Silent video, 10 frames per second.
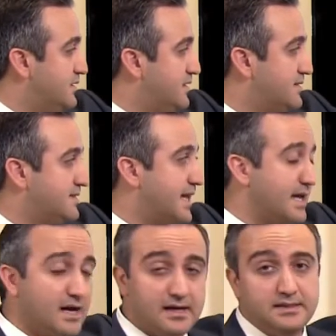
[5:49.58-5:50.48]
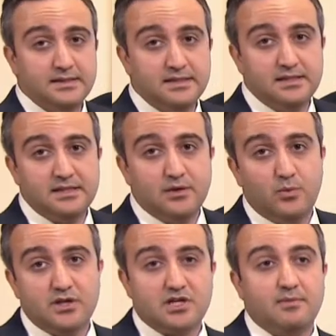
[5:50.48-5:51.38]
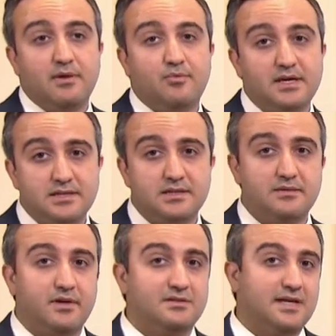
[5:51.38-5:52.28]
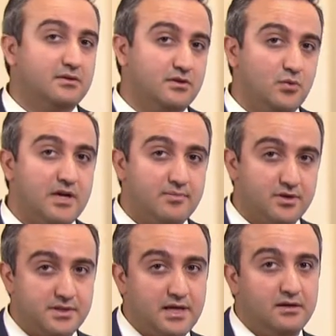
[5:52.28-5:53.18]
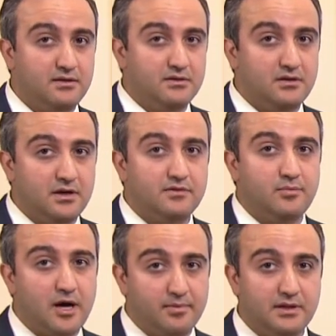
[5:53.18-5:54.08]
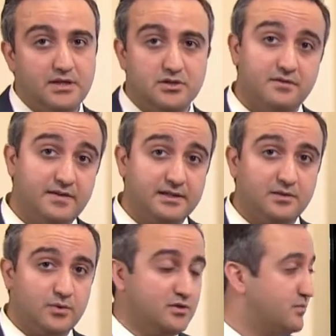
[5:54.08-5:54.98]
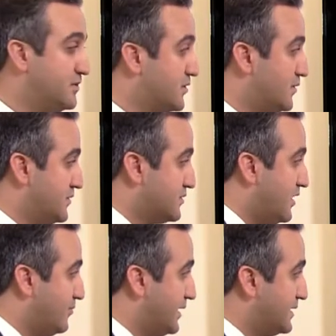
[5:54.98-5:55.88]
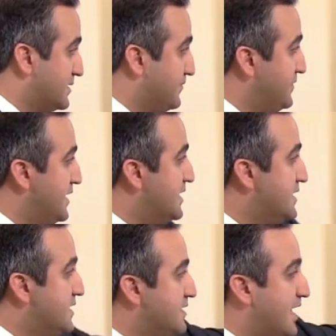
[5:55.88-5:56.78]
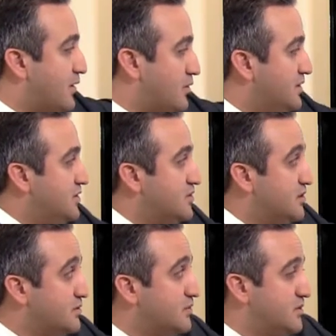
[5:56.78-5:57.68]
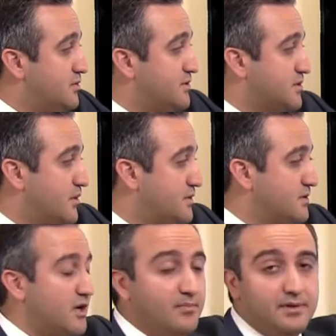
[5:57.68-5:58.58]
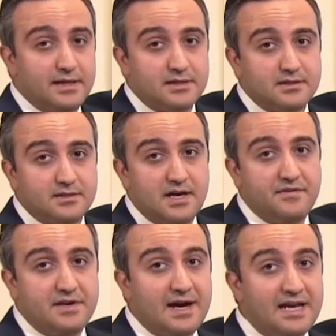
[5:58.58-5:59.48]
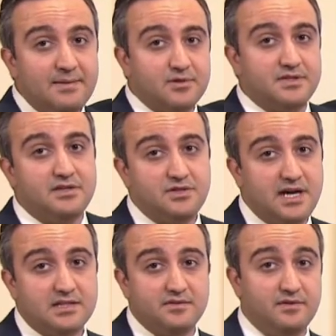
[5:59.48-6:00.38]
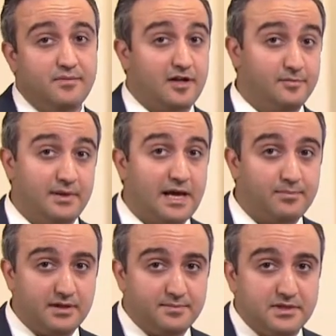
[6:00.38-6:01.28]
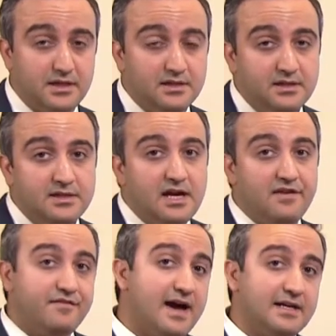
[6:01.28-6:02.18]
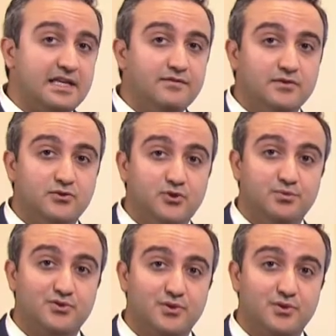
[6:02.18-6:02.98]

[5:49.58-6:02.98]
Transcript: a SEGA, which can be present in about 10 to 20 percent of the population affected with tuberous sclerosis complex. Now, children with tuberous sclerosis complex have a 90% chance of developing epilepsy. In fact, even though tuberous